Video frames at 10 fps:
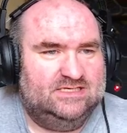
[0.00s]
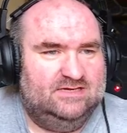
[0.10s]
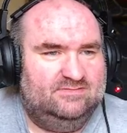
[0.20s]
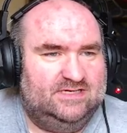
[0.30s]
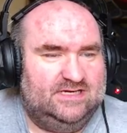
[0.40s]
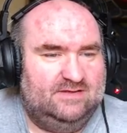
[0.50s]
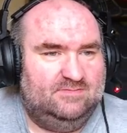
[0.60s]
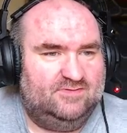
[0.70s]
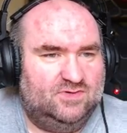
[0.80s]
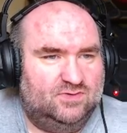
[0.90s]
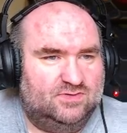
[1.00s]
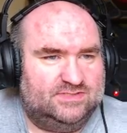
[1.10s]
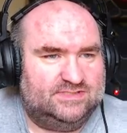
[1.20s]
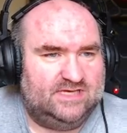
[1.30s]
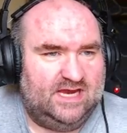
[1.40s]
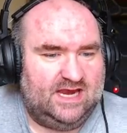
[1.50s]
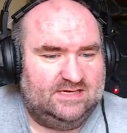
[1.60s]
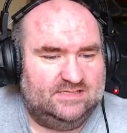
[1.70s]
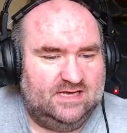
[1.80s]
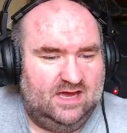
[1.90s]
give it a name, of course,
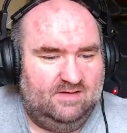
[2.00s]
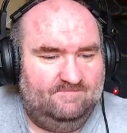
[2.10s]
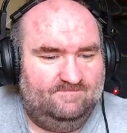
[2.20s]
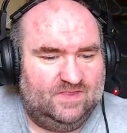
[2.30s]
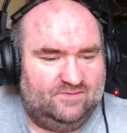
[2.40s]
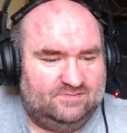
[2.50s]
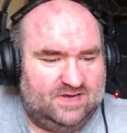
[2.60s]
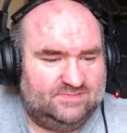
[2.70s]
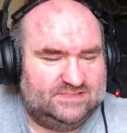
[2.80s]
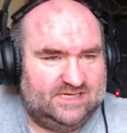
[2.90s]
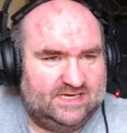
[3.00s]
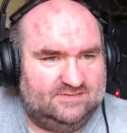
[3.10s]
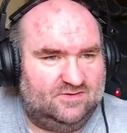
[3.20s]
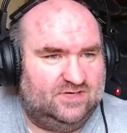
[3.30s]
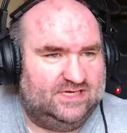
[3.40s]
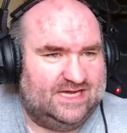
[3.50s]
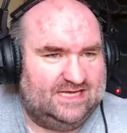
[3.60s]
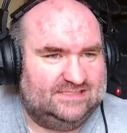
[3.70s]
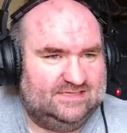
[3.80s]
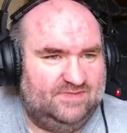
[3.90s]
and if I'm not mistaken, I've already
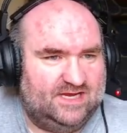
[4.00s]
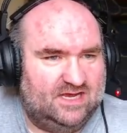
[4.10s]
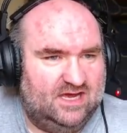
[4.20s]
got something